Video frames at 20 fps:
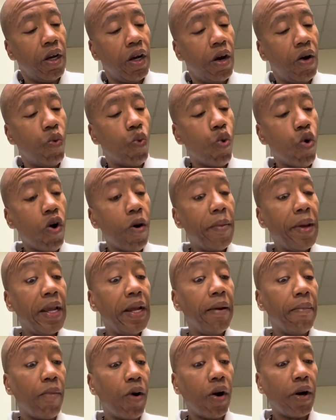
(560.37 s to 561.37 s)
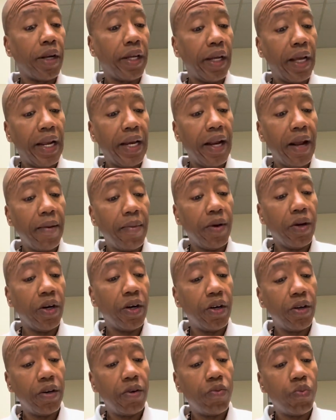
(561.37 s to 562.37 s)
Warming market, a
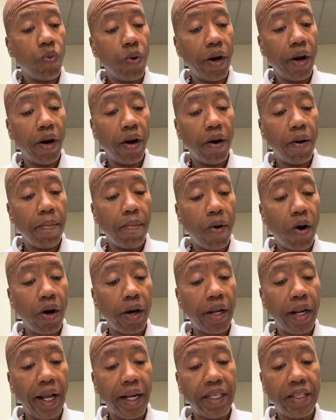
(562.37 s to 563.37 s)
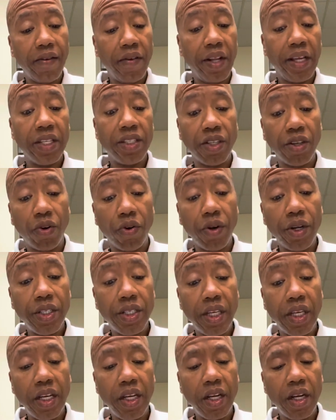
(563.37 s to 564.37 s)
neighborhood where market activity is
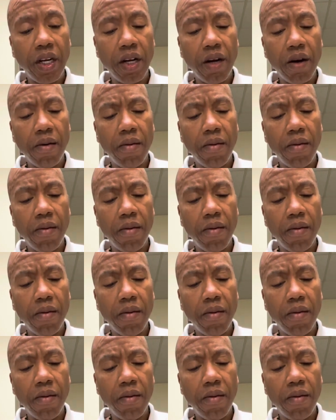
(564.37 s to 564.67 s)
increasing,